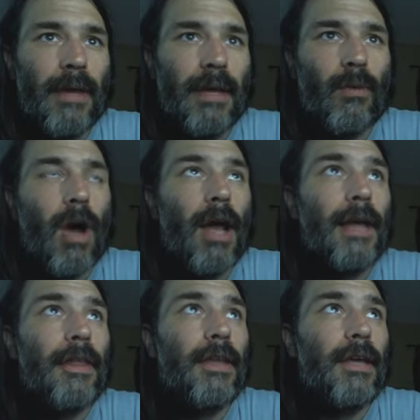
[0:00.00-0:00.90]
and why
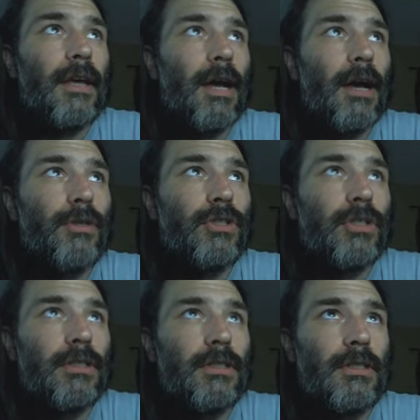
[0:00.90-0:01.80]
I think uh, we
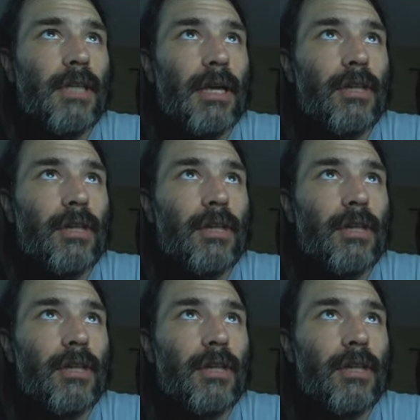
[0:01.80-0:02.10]
should take a